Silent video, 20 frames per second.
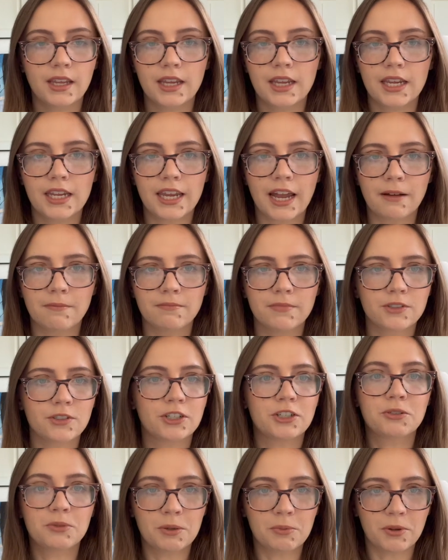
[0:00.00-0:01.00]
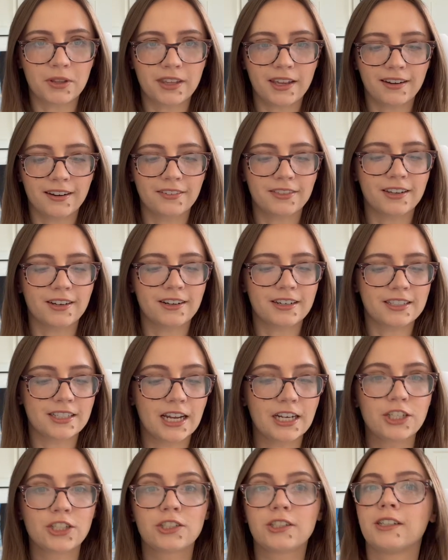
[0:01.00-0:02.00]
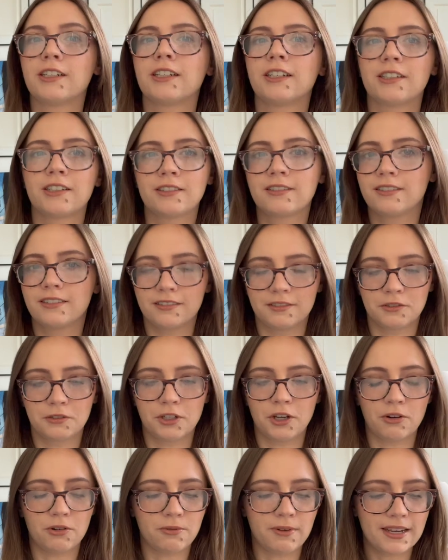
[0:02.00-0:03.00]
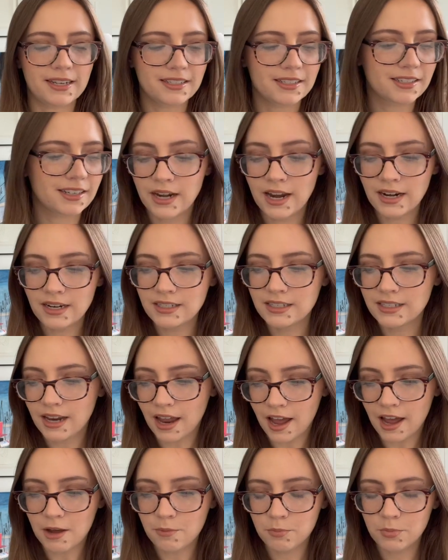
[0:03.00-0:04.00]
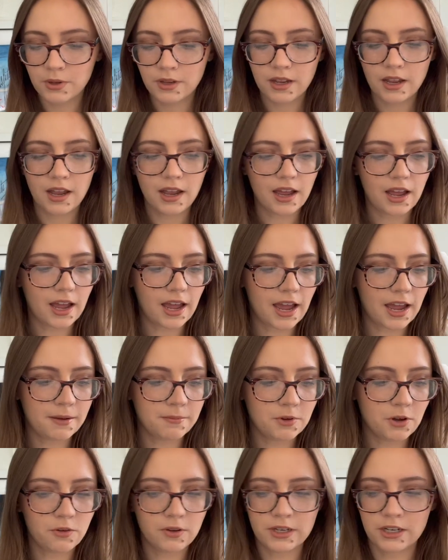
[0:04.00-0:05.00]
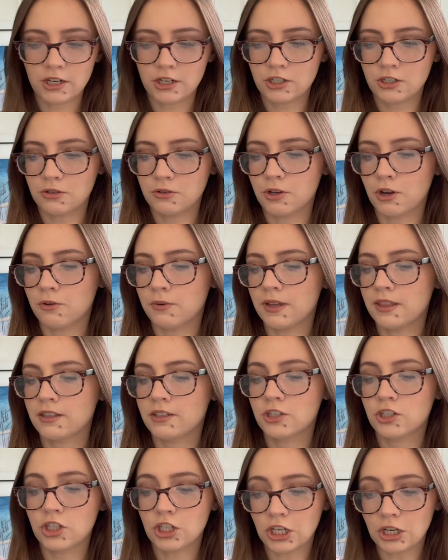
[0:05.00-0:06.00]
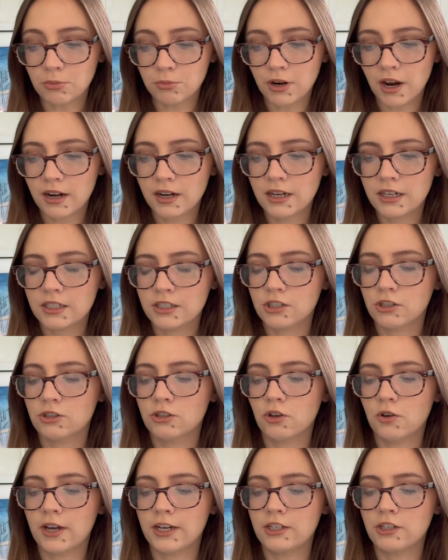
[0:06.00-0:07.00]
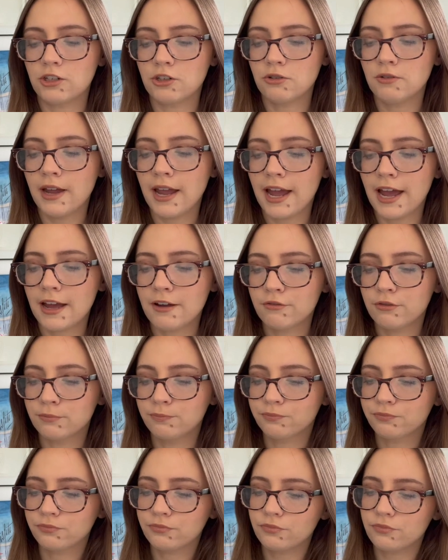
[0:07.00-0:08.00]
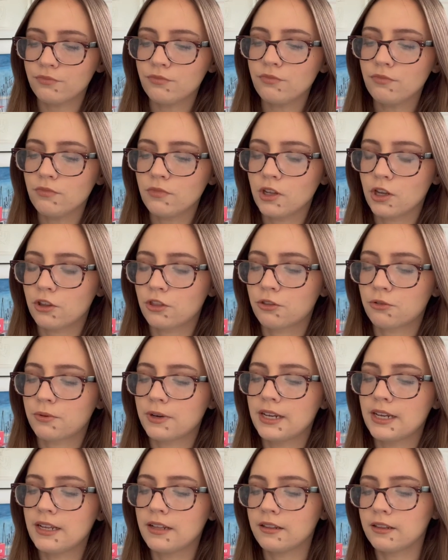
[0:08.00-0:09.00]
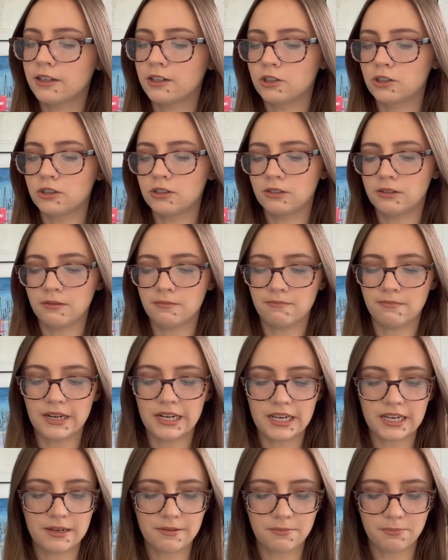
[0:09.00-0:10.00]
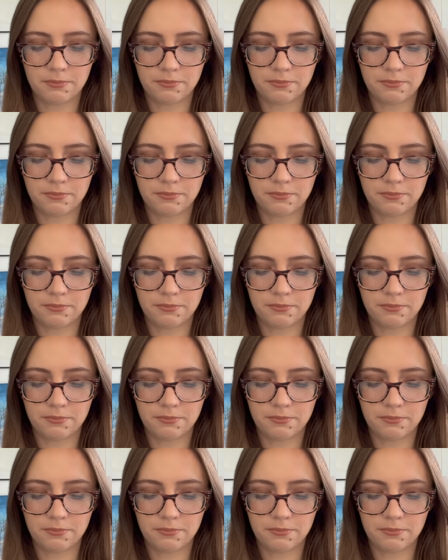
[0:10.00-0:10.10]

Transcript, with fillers: yeah, so I just want to put that out there. It's not just gonna go to waste. Next up, I'm going to go with cheek products. So I do have three little mini